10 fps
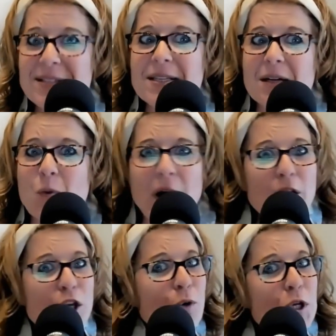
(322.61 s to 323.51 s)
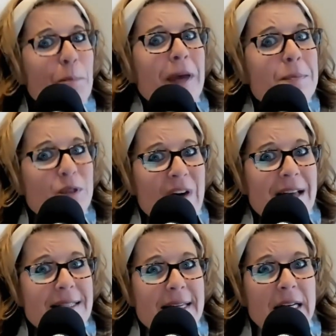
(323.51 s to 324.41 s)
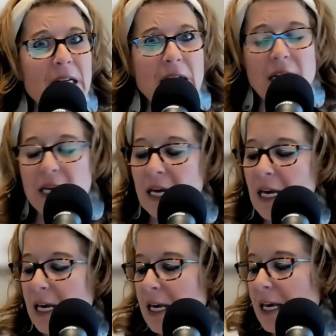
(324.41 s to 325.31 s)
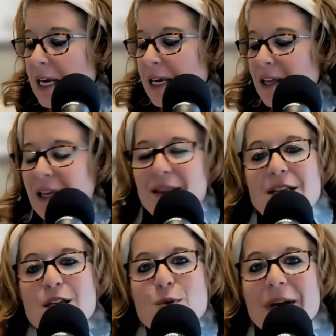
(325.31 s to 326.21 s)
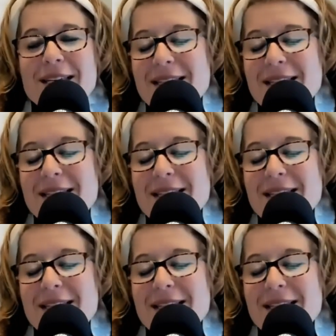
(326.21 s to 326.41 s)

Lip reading: Why aren't you and your peeps fasting? This is what he says.